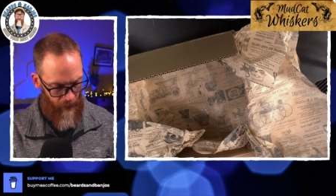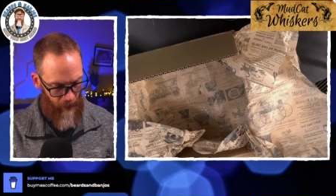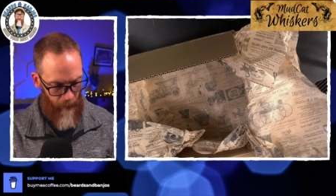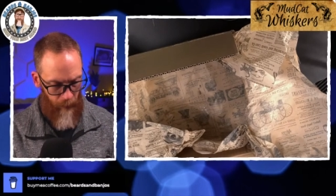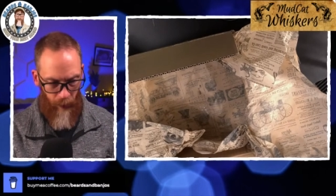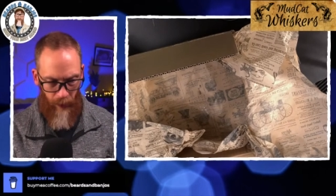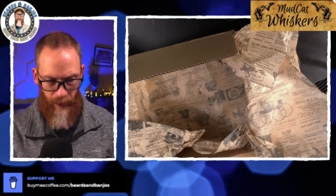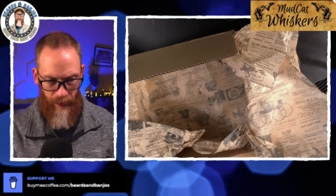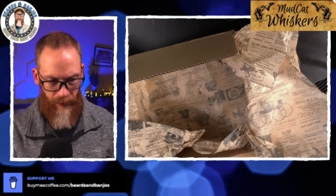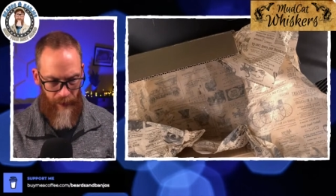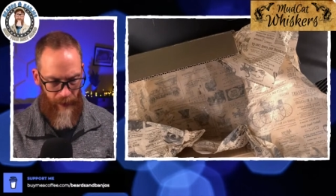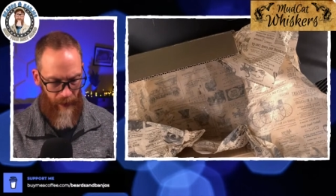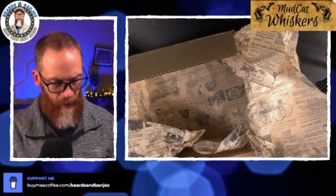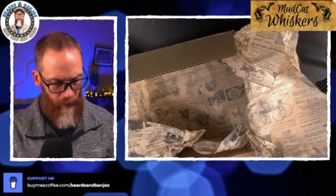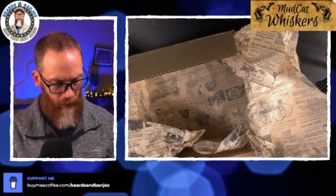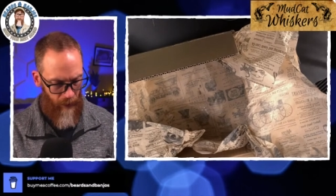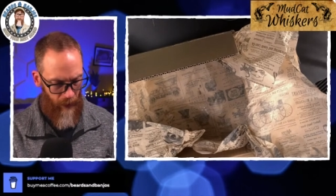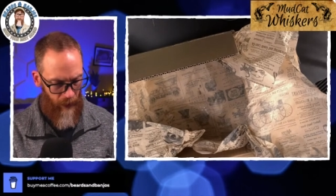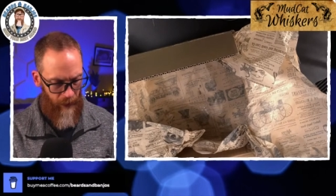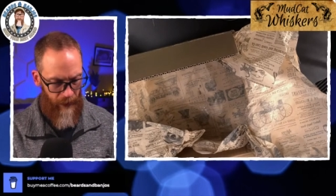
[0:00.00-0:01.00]
breaks
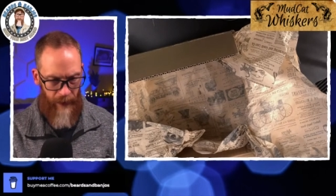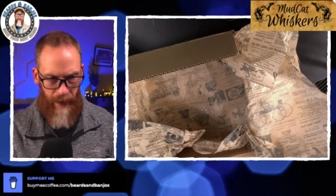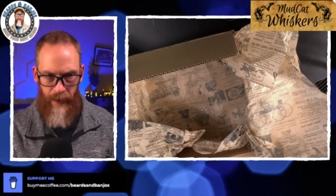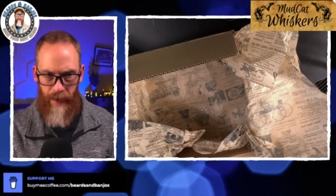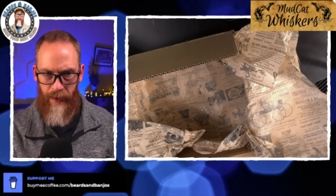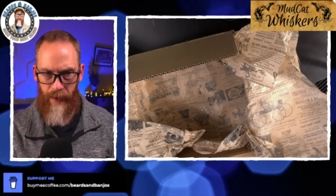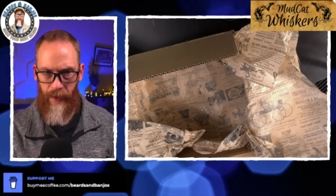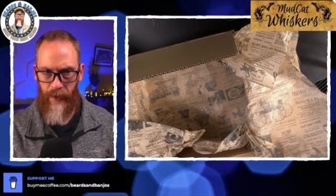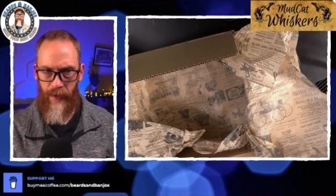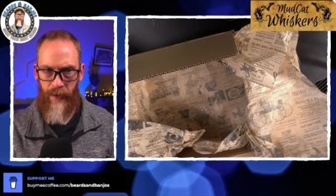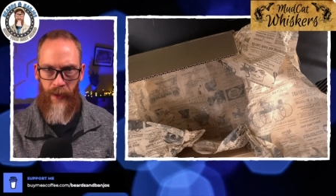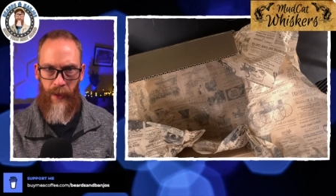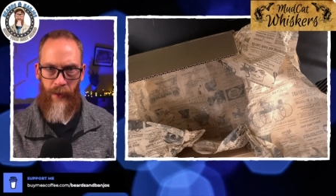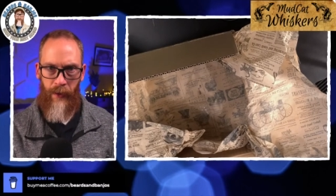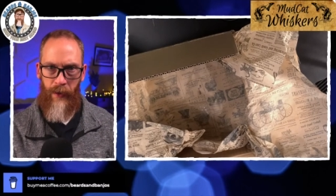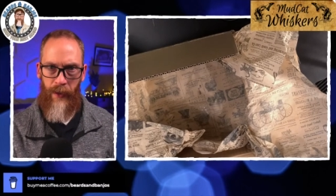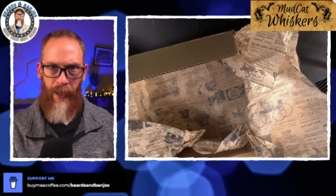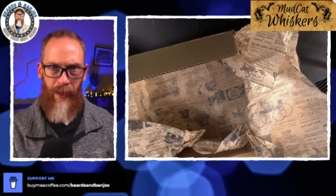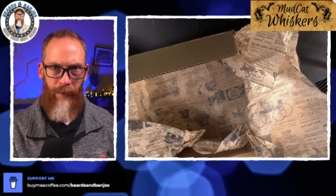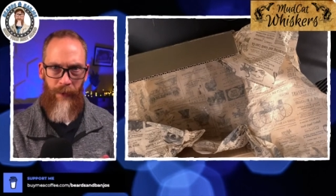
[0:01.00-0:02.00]
down really easy. It's not
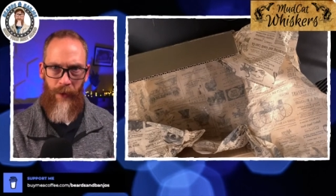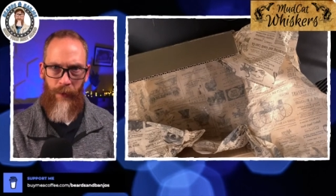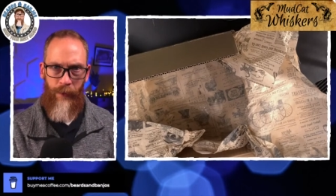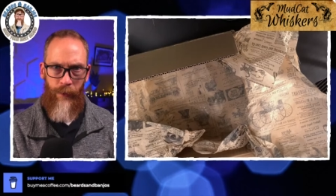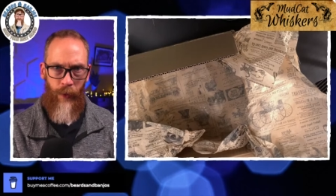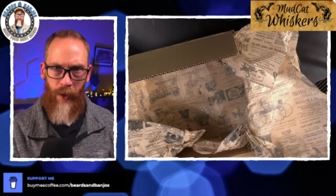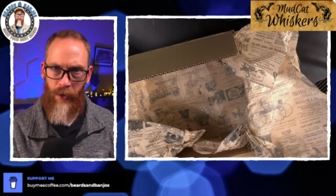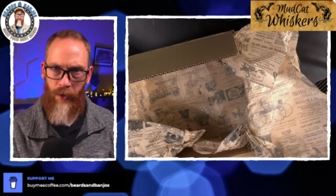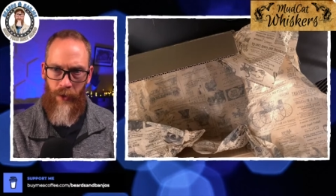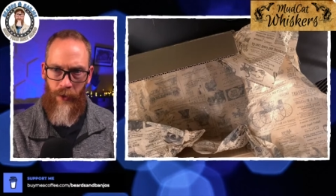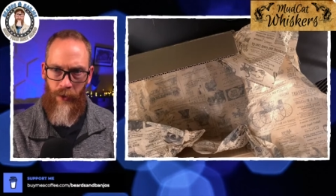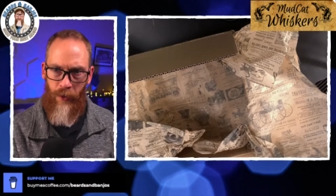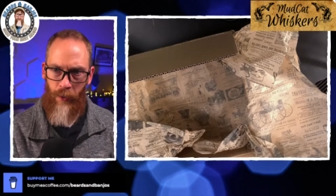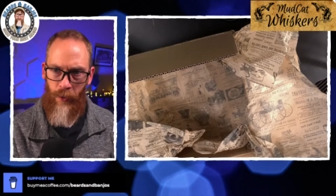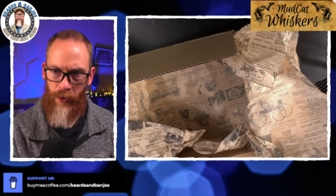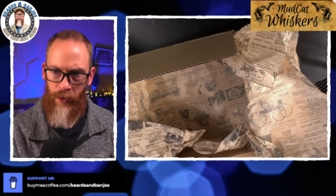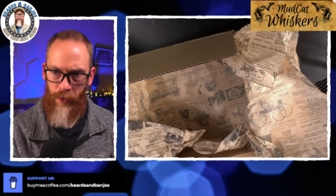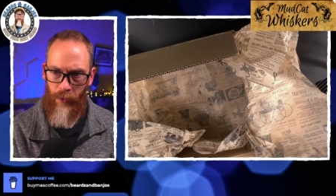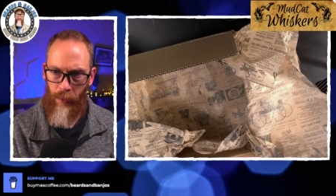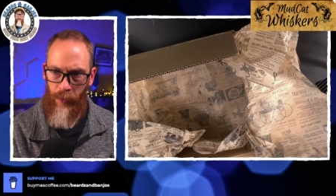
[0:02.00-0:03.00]
going to have any friction
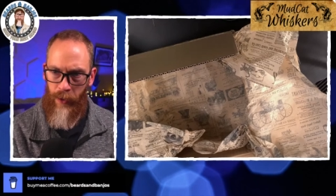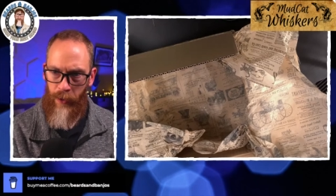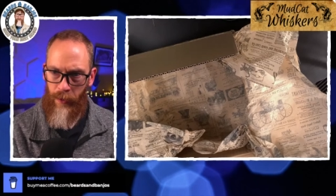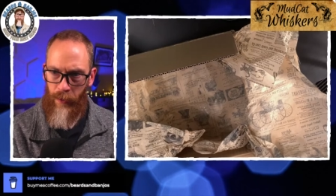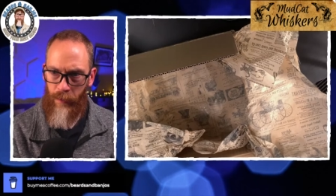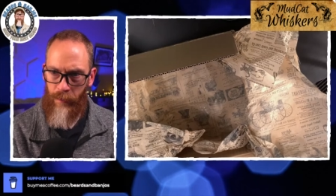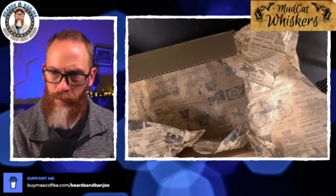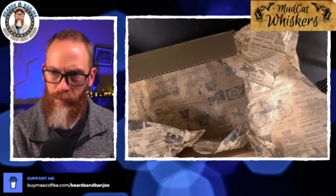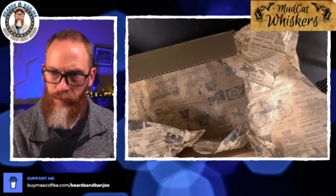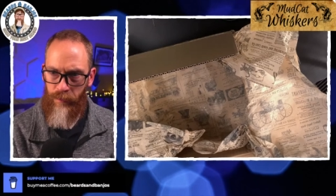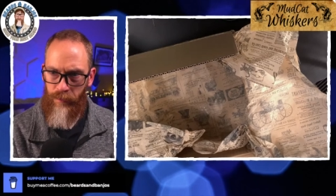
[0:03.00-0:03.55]
going in your beard.